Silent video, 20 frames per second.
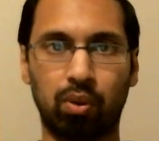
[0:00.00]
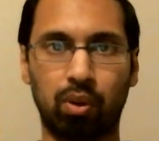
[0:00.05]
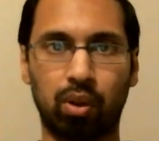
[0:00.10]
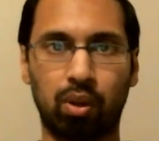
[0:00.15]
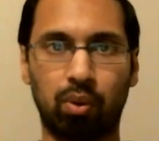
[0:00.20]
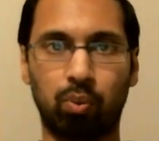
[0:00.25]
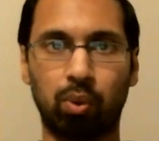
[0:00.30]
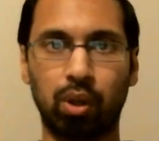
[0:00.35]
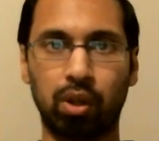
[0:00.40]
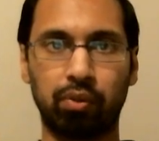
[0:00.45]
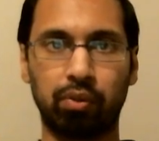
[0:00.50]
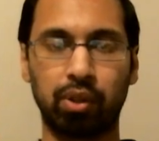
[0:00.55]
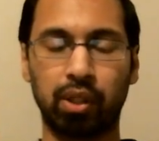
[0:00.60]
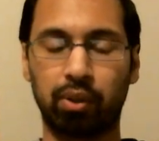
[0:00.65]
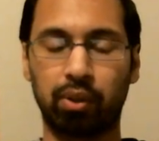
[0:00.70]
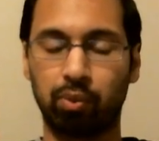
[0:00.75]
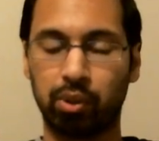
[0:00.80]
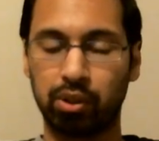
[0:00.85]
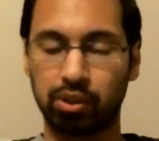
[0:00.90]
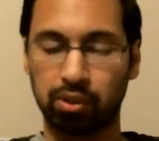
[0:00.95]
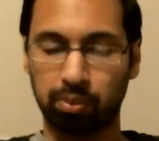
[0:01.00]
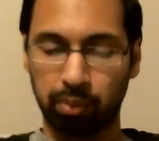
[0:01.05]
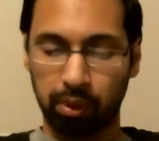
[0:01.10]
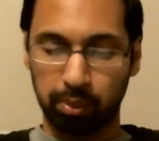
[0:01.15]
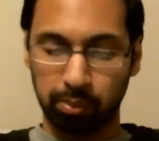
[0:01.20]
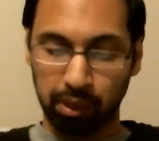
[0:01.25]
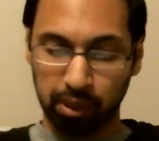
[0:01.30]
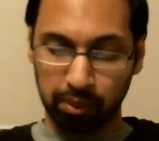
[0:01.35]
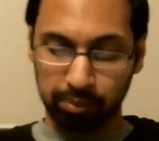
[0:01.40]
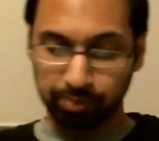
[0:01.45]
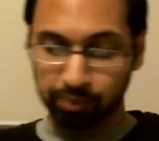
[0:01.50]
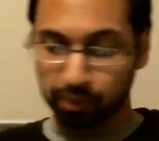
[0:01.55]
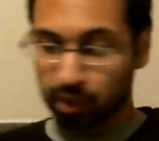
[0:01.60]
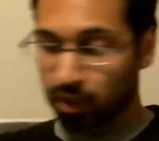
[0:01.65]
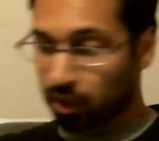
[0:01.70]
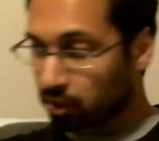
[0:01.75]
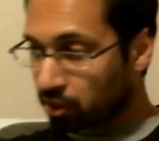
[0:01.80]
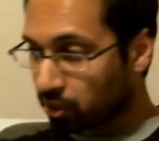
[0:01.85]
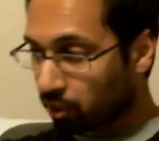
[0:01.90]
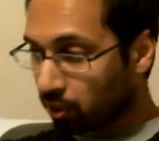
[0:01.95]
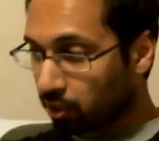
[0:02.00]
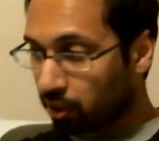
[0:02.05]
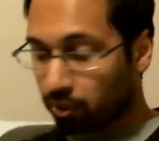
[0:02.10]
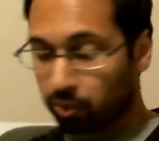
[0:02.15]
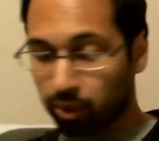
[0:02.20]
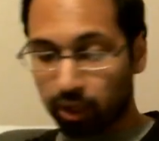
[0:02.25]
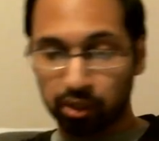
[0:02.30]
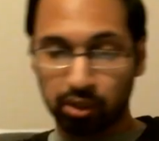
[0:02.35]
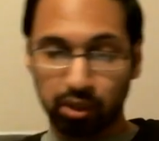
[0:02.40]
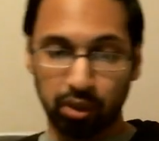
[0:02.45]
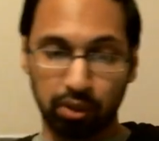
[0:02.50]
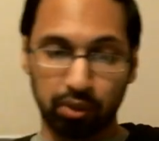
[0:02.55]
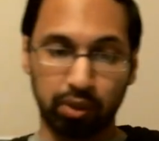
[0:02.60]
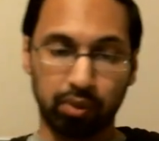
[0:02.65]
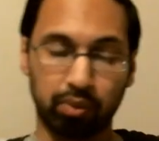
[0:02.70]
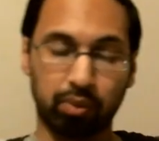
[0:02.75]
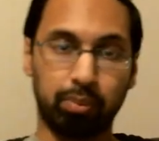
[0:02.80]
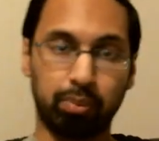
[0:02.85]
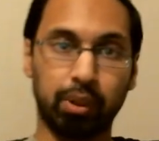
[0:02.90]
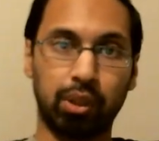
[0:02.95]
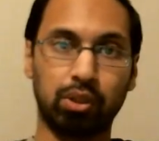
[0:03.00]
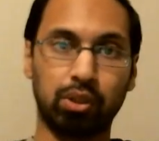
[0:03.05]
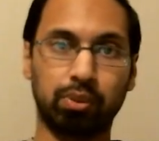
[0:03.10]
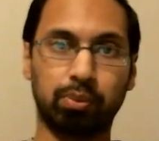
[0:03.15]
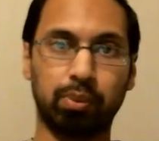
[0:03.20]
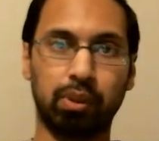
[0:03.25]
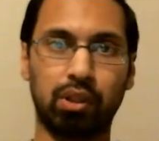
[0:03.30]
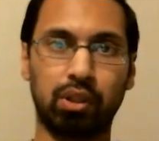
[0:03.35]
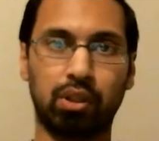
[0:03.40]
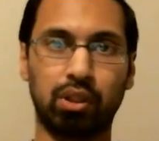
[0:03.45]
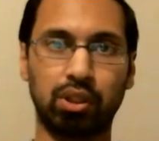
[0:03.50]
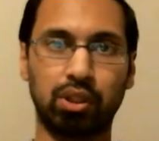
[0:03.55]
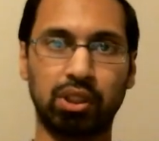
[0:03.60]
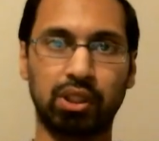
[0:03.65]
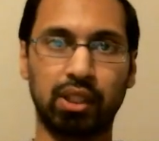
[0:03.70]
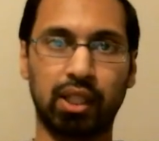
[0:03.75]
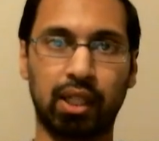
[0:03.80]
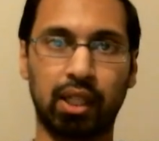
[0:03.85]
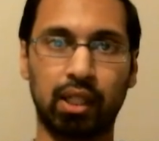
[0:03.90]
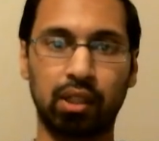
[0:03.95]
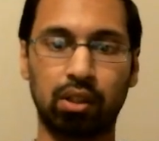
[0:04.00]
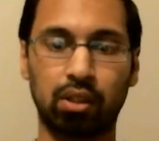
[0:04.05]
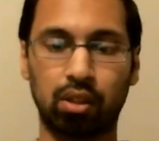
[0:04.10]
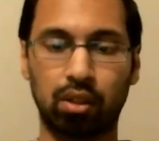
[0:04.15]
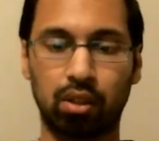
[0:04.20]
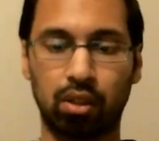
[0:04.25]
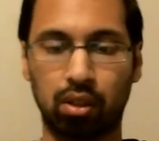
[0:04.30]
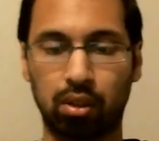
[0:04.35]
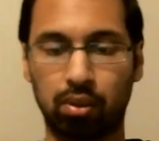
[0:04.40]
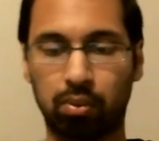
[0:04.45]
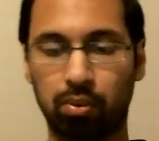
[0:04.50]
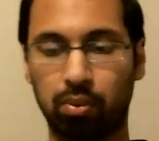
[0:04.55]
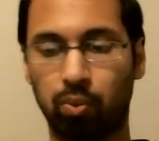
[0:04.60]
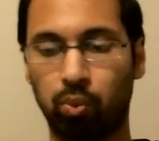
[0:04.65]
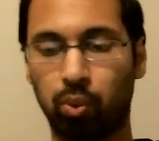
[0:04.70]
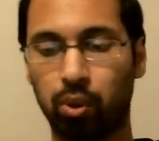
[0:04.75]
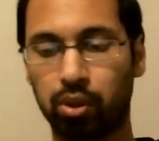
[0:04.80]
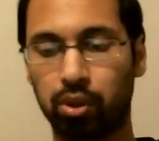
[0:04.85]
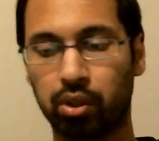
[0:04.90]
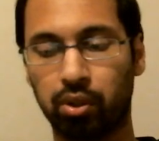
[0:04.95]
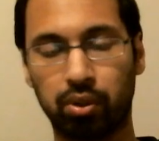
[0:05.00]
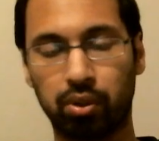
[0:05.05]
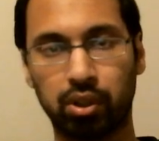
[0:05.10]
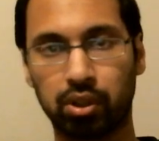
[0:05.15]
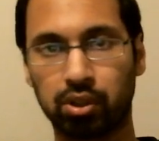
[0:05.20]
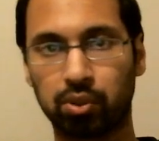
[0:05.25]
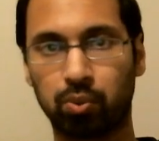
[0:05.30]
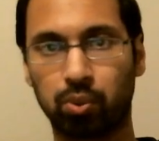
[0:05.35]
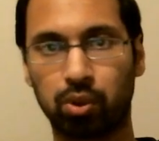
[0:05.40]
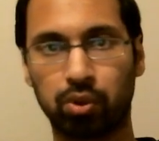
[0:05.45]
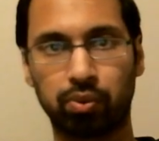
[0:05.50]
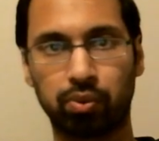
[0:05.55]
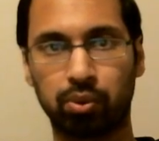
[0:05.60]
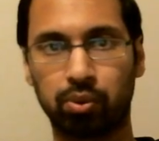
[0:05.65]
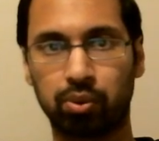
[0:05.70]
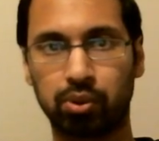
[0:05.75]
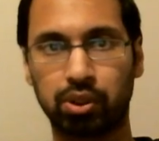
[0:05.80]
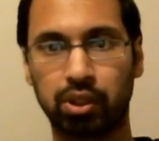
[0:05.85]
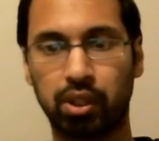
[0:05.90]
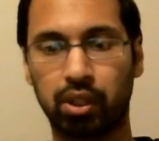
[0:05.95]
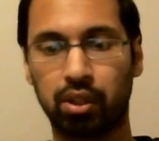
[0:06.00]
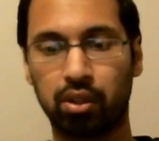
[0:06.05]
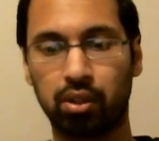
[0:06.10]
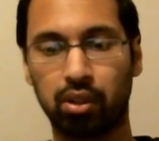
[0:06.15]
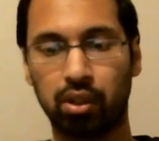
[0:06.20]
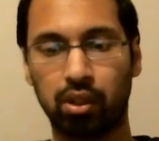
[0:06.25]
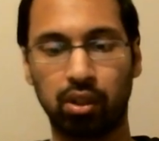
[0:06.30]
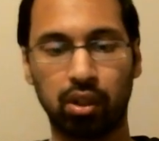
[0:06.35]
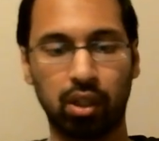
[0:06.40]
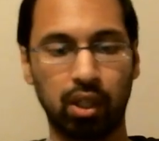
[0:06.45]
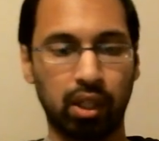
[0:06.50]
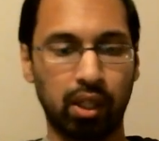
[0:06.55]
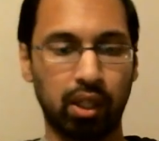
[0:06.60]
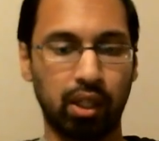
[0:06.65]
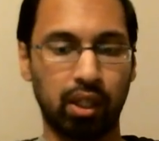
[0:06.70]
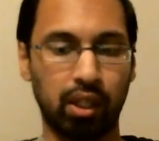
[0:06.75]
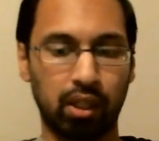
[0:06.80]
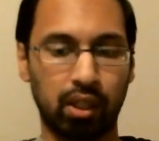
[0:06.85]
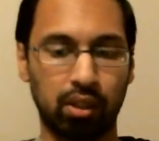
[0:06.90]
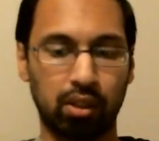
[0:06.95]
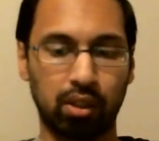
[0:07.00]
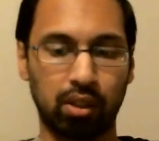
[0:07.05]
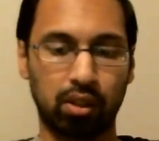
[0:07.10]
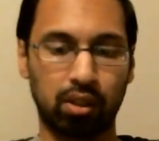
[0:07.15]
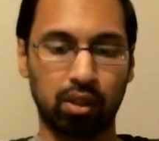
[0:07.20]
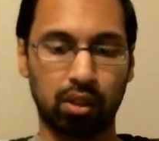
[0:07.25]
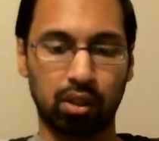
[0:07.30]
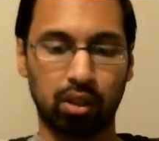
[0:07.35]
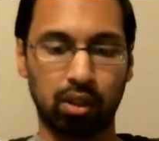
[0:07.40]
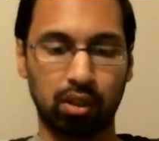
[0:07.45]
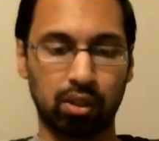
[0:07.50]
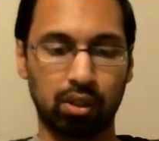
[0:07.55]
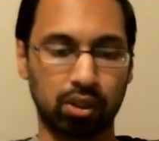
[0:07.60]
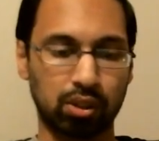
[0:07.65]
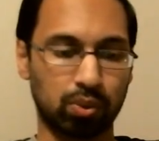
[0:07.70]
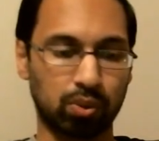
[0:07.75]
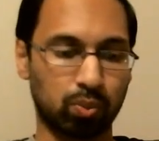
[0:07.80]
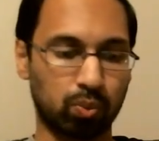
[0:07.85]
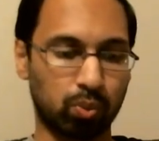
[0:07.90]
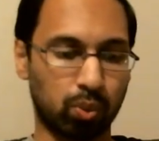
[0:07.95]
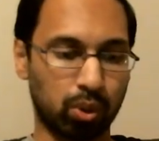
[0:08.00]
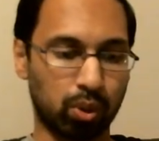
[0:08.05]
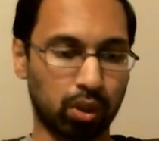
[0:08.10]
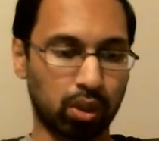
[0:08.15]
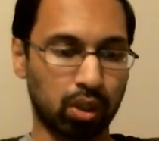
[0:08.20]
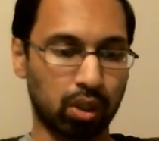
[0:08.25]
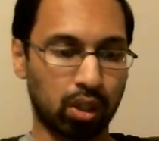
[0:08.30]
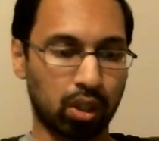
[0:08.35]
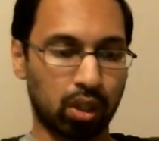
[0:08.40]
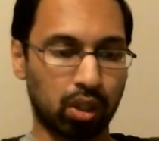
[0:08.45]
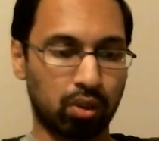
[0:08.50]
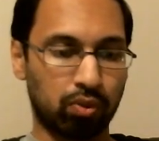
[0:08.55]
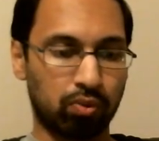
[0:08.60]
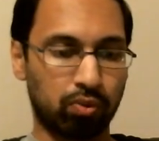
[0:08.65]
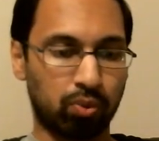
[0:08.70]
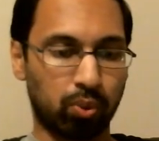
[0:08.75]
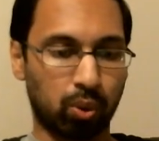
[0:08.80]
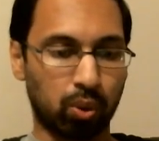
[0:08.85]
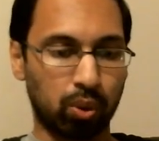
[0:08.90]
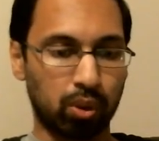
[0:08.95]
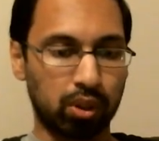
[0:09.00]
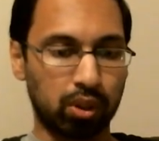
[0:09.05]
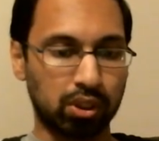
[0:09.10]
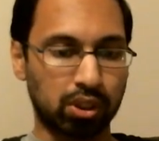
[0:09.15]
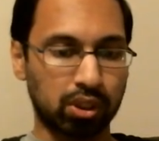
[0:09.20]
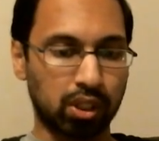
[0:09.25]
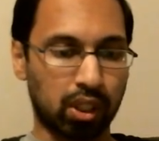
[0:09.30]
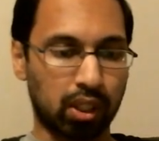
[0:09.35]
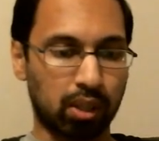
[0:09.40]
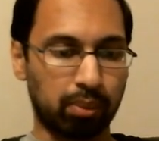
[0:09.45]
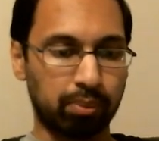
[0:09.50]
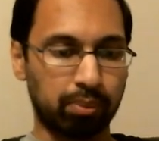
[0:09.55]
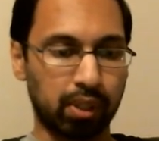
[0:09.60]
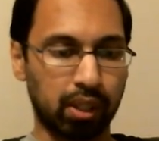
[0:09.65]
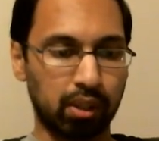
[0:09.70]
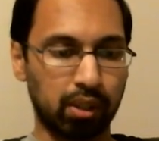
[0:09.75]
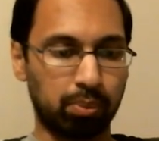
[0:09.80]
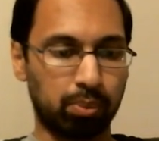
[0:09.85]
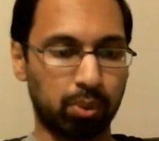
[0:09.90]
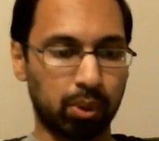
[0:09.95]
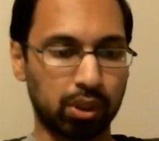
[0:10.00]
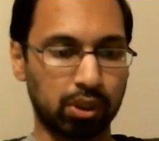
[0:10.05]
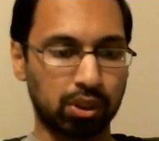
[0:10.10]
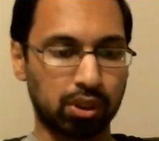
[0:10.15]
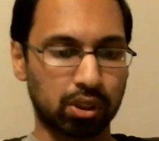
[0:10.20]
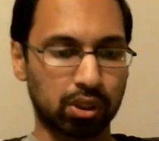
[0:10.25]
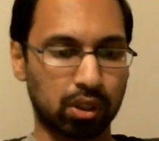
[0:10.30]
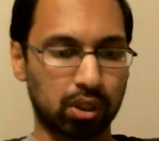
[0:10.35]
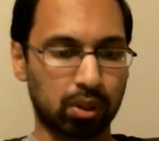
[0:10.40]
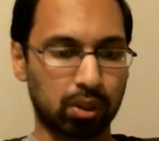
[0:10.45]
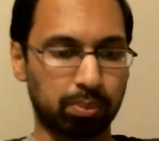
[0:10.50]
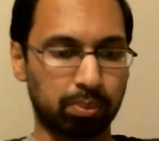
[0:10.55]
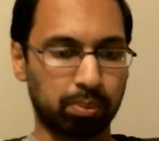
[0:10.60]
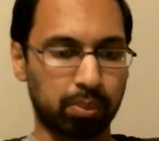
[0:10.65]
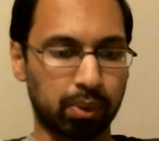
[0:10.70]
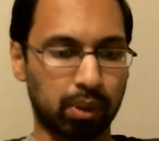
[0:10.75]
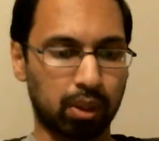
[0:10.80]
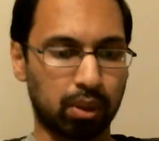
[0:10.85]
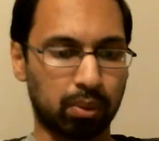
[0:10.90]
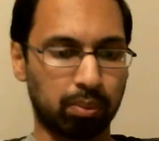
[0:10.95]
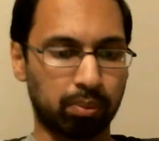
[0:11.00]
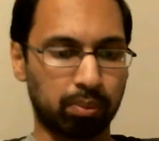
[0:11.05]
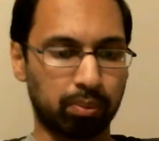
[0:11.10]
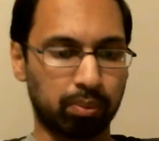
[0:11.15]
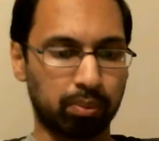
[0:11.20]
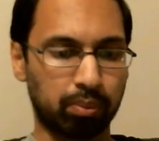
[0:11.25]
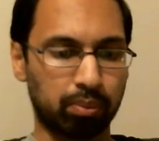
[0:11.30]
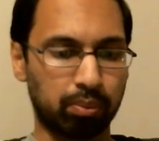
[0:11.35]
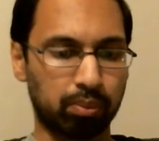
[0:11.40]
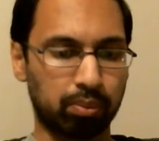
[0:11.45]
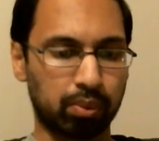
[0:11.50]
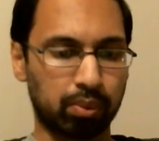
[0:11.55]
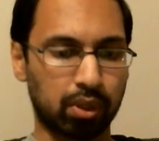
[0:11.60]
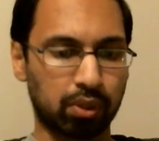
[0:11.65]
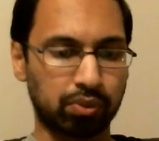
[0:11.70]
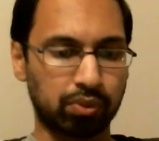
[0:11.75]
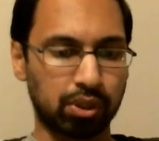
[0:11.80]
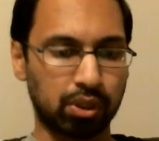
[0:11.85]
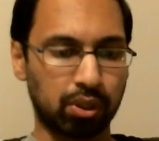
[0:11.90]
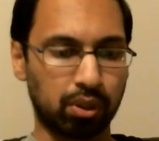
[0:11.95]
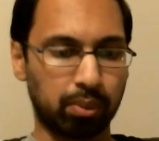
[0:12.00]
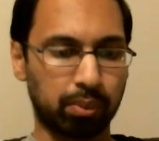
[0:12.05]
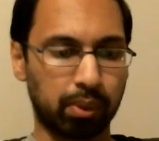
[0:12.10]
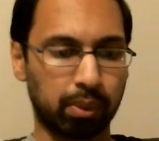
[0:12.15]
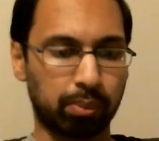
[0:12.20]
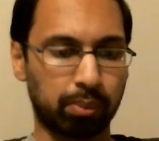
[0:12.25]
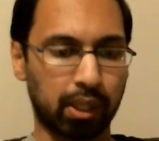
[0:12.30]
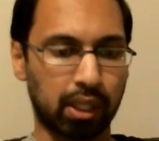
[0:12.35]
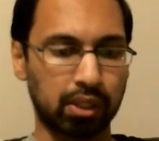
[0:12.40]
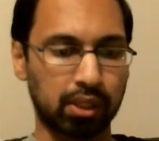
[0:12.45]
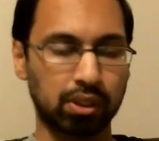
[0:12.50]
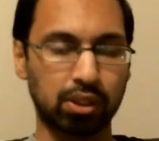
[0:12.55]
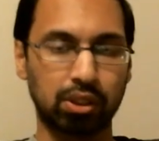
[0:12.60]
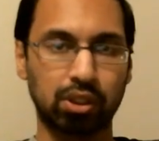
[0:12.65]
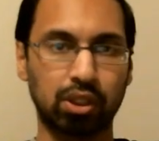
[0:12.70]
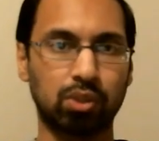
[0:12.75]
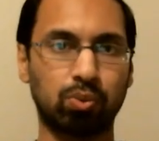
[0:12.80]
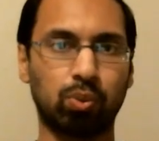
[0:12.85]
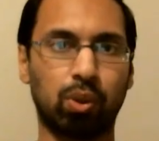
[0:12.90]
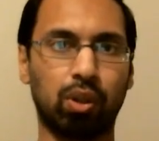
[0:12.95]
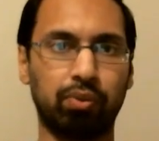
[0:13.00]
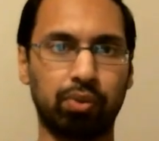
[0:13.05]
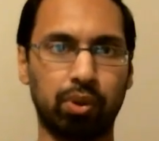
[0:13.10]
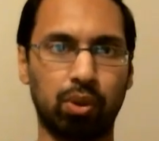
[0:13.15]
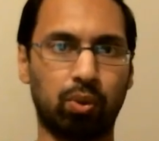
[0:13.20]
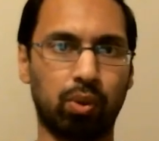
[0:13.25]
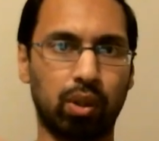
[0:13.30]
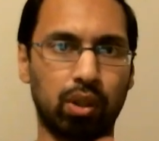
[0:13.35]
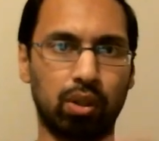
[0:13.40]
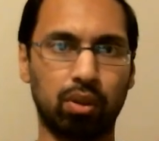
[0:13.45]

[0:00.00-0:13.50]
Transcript: whatever that reason may be. So the criteria of embarrassment does not work here. It doesn't work for Christianity, and it doesn't work for Islam. Then he brings up Tafsir ibn Abbas. He says, well, if you don't want